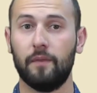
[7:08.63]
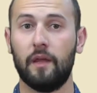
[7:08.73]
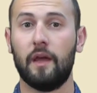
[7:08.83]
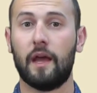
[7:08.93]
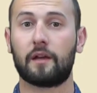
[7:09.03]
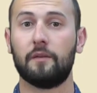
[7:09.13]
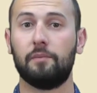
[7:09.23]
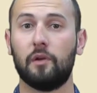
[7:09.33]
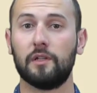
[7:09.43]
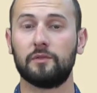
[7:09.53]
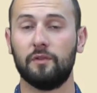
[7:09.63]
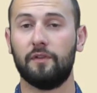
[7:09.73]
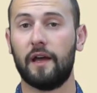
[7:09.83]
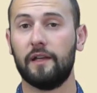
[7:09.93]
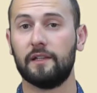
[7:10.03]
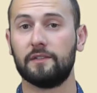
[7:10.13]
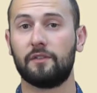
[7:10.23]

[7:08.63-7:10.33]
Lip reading: and compliance with AS